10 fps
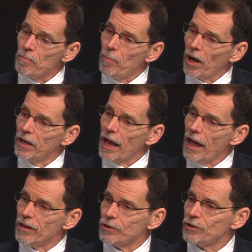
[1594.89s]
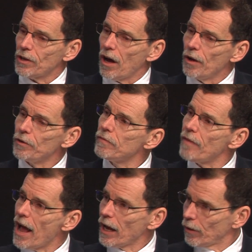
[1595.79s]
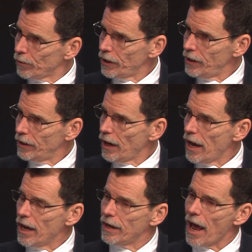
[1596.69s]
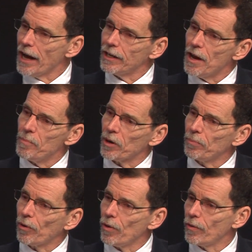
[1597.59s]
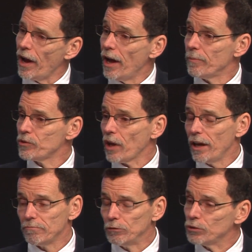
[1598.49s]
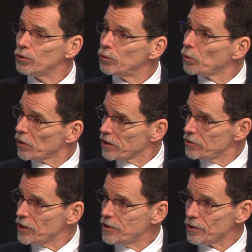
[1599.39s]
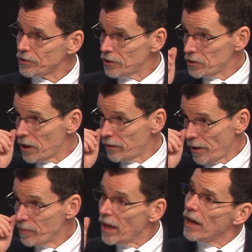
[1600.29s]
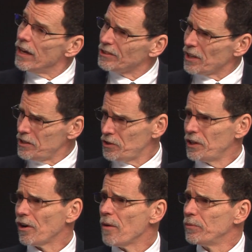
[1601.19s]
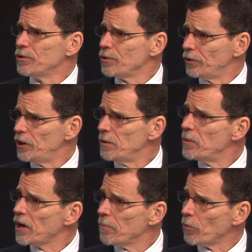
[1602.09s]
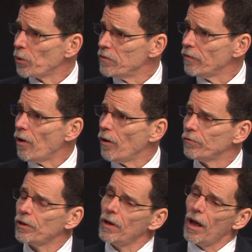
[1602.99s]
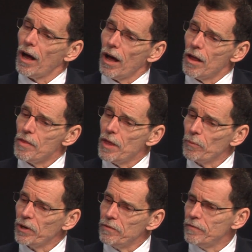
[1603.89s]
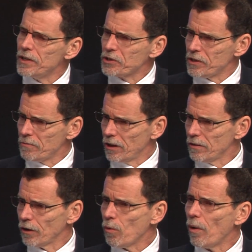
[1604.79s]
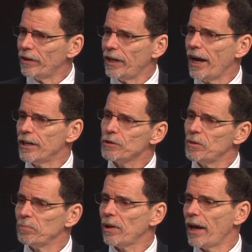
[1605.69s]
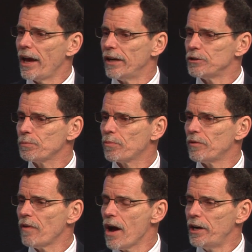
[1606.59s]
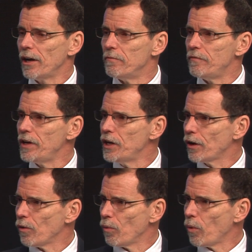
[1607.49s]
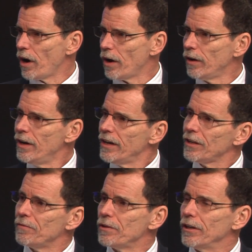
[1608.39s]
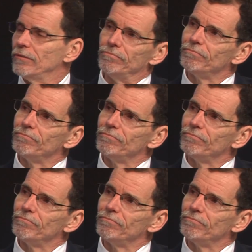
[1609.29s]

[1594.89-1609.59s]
But as other faculty and academic programs and, student organizations, et cetera, as they see an opportunity to become more involved, uh, then we envision the, the quality enhancement plan as providing a vehicle where you know, the